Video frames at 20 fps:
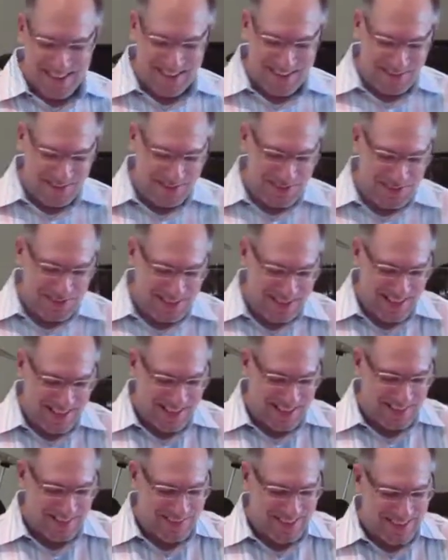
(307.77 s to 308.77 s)
that you'll do
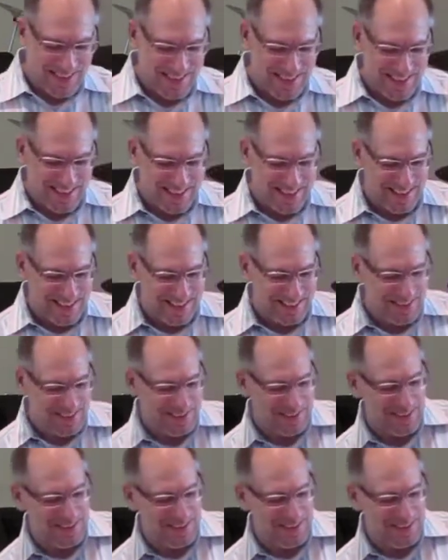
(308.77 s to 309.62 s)
exactly what I, uh, you,